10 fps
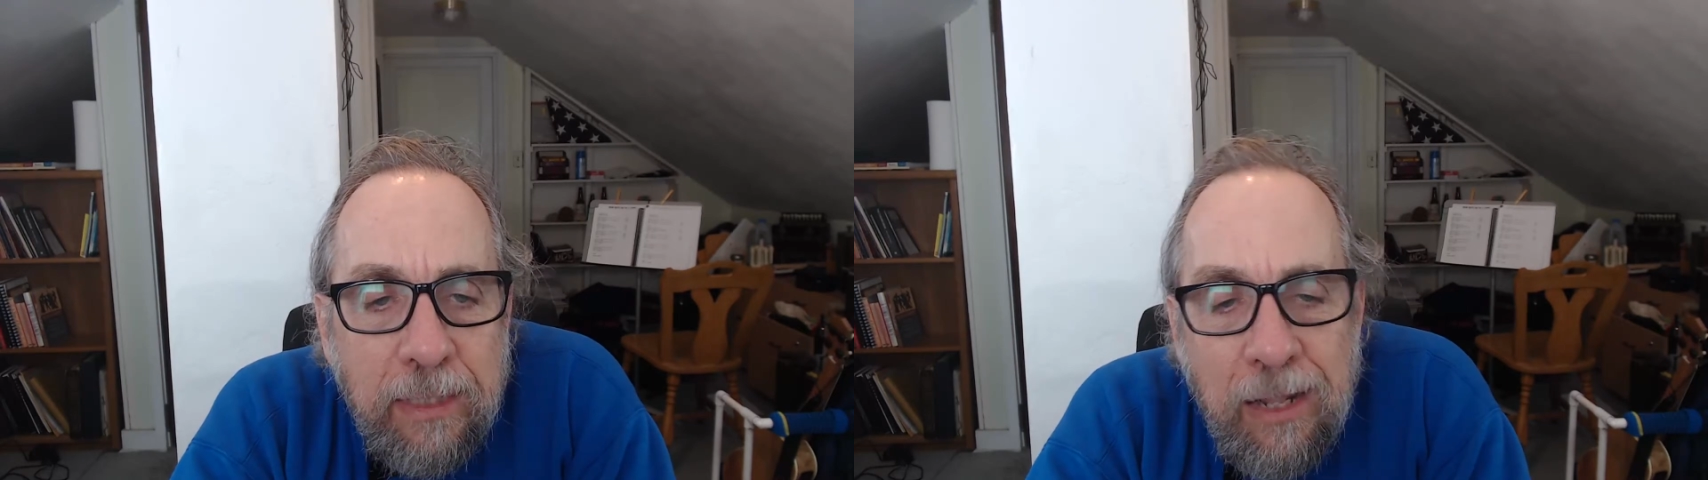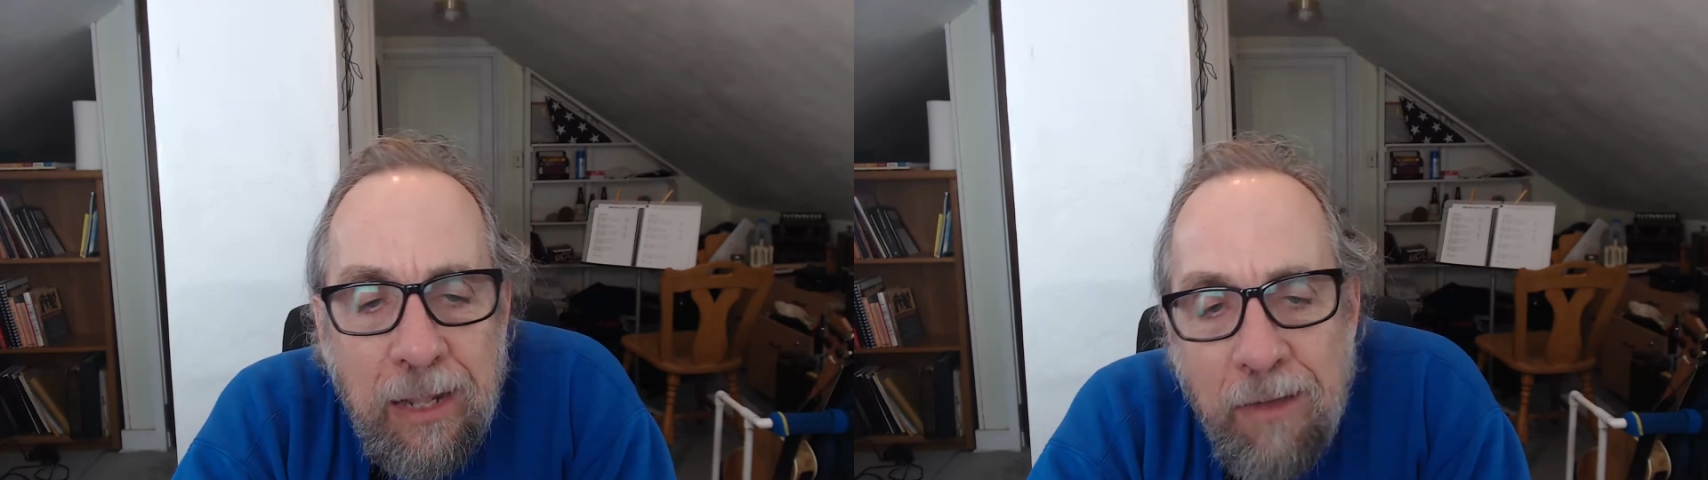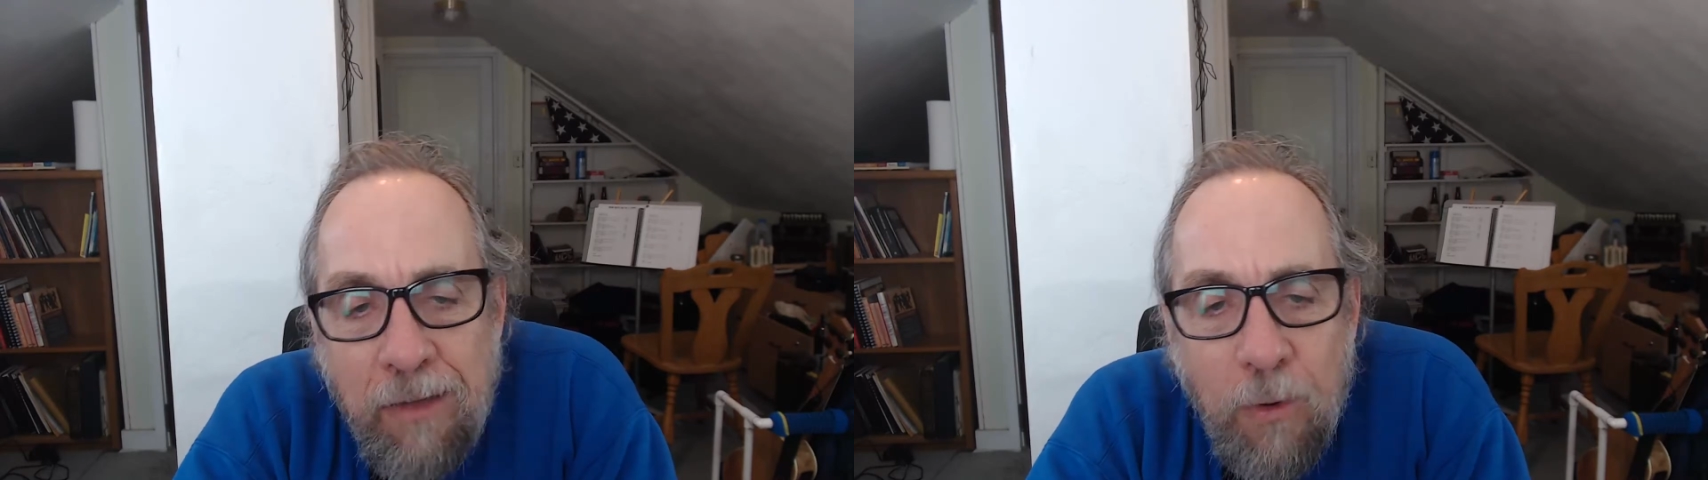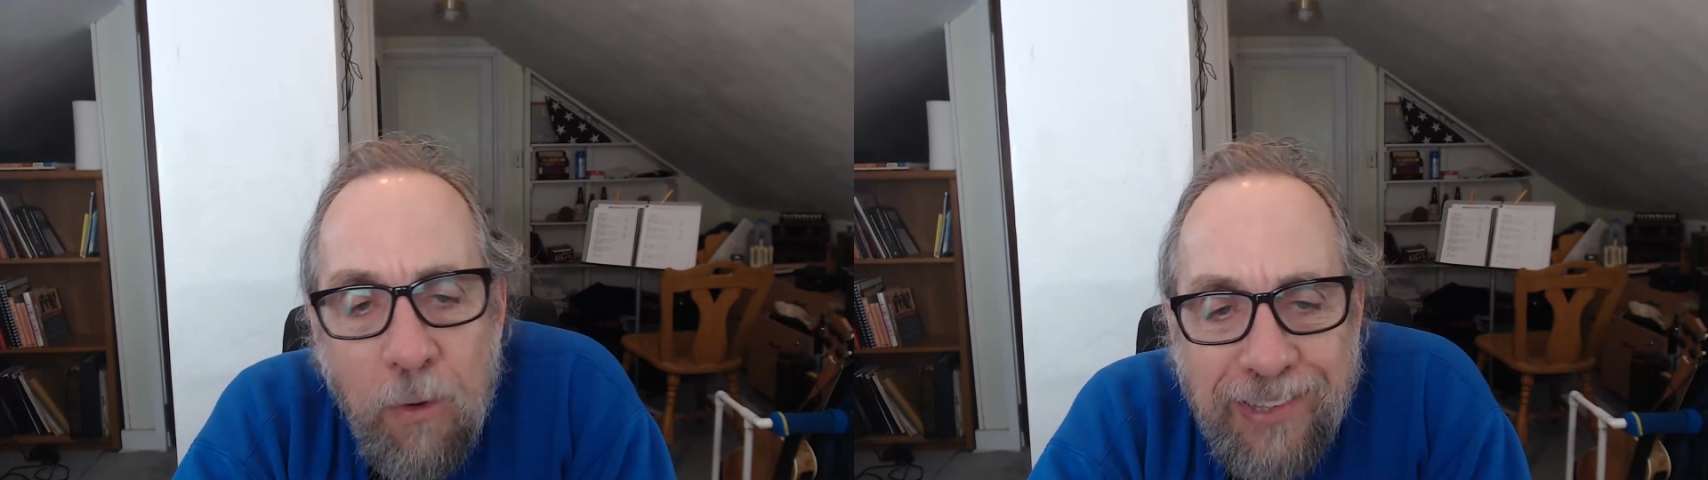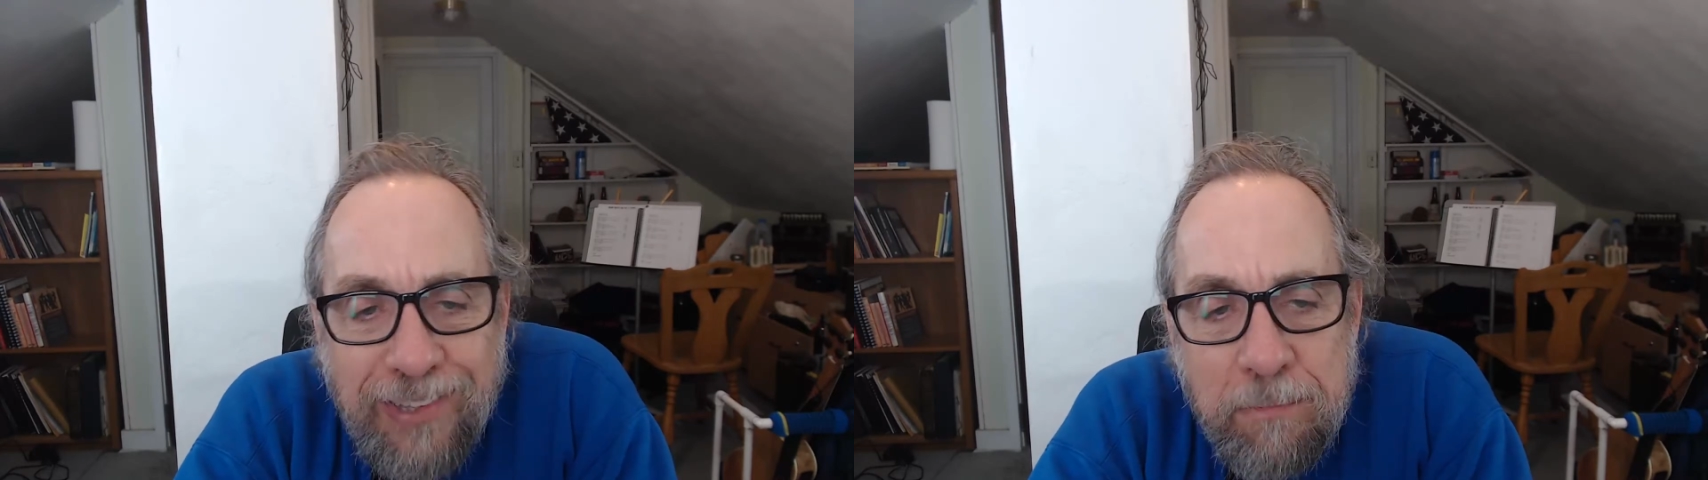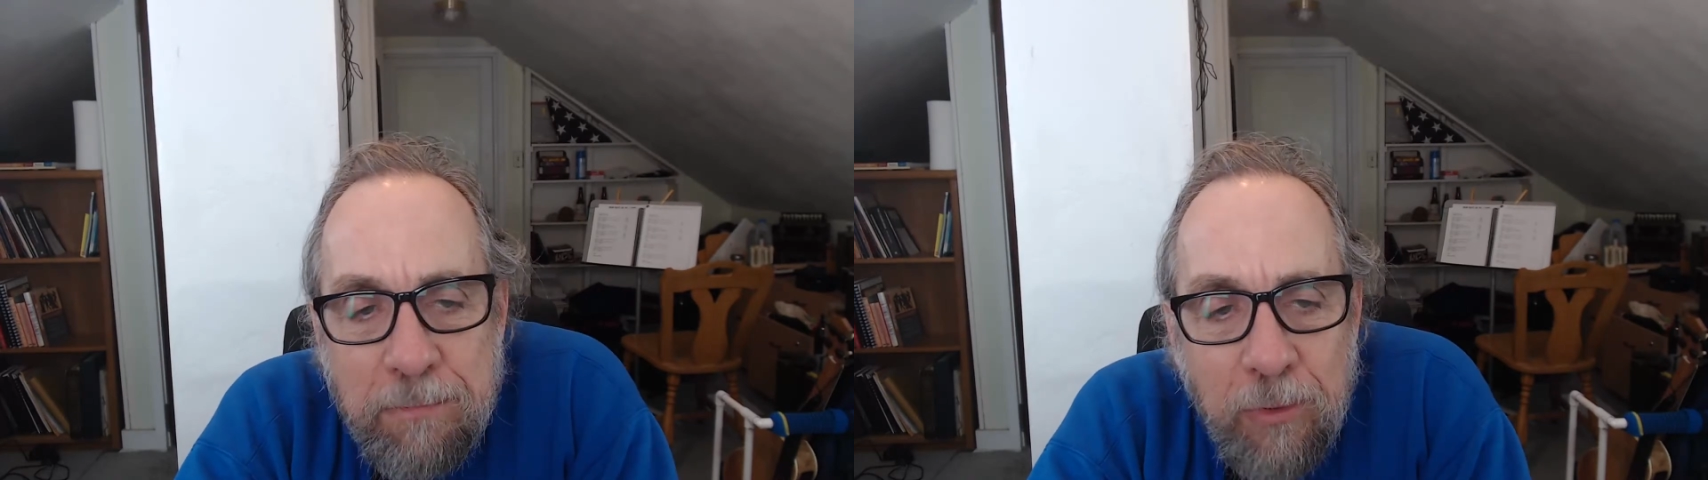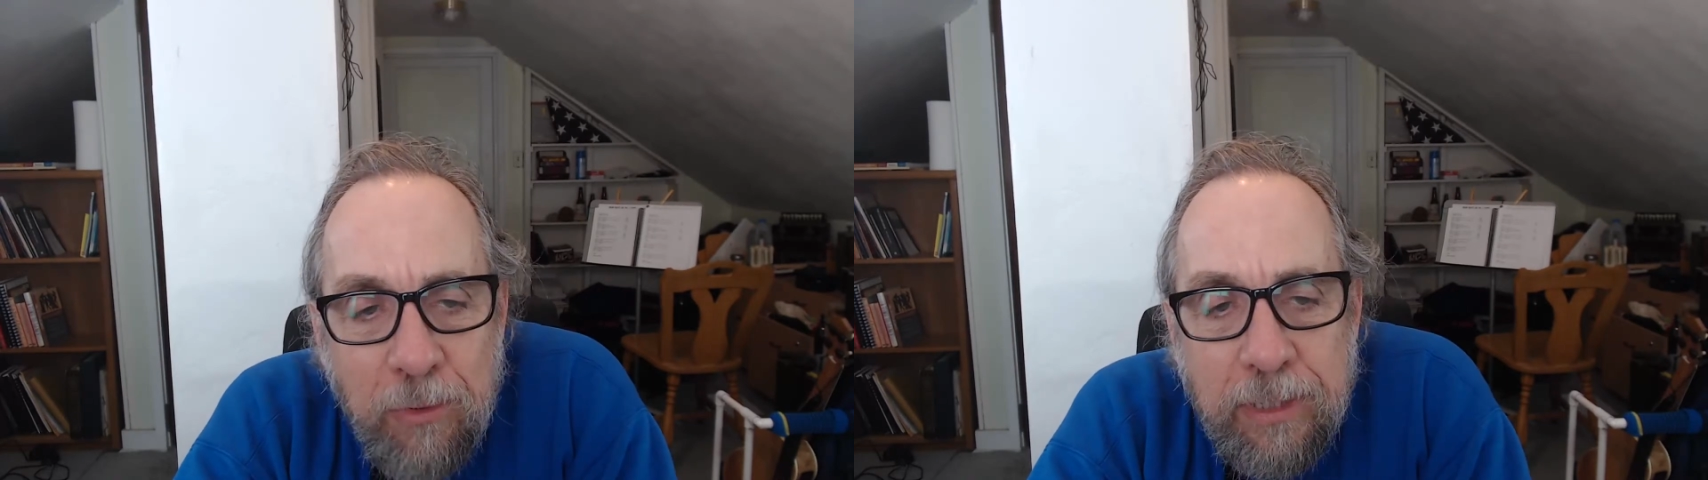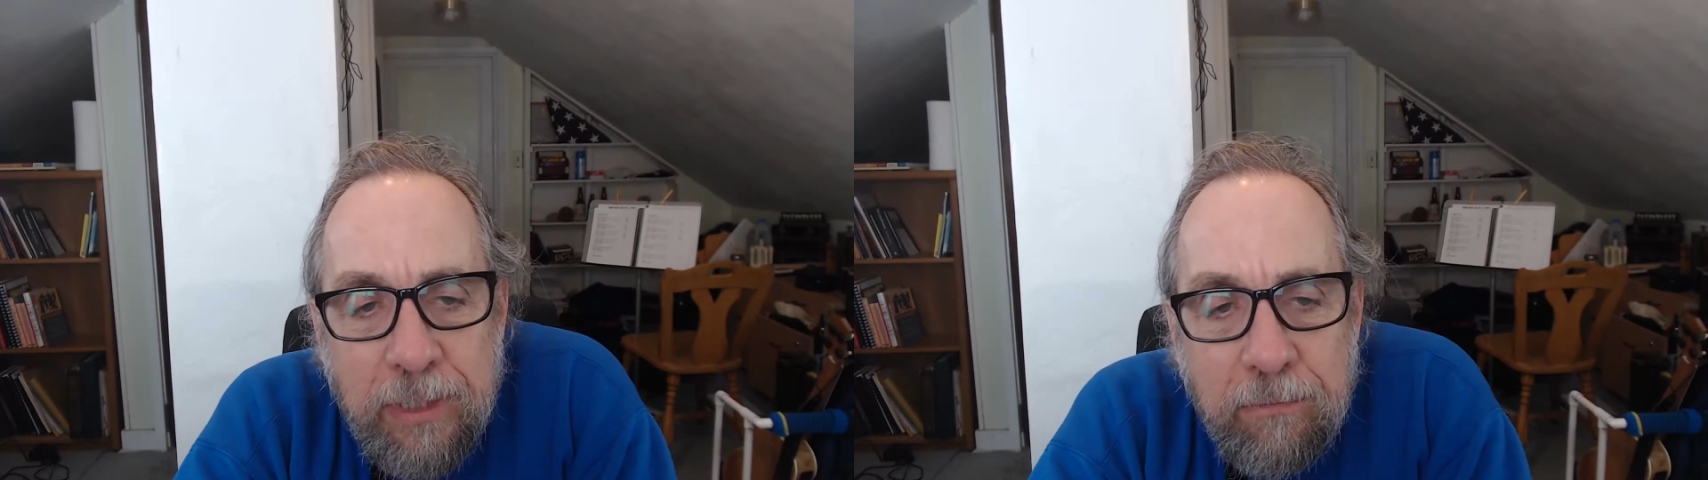have more to say about
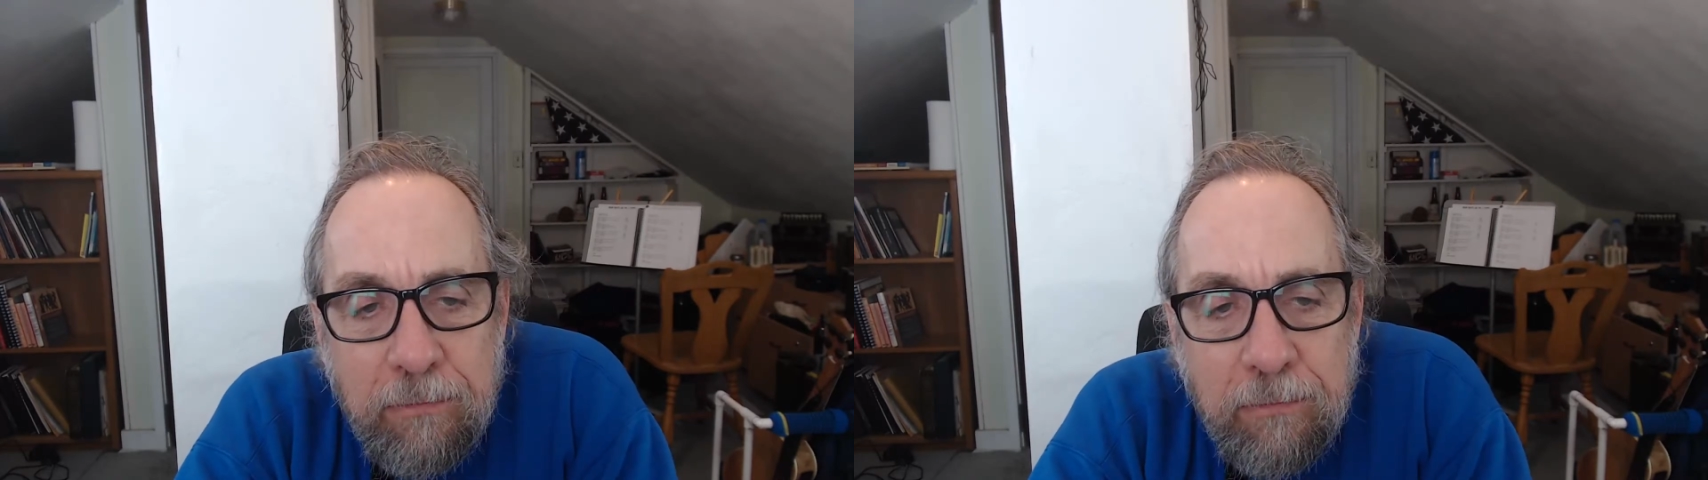the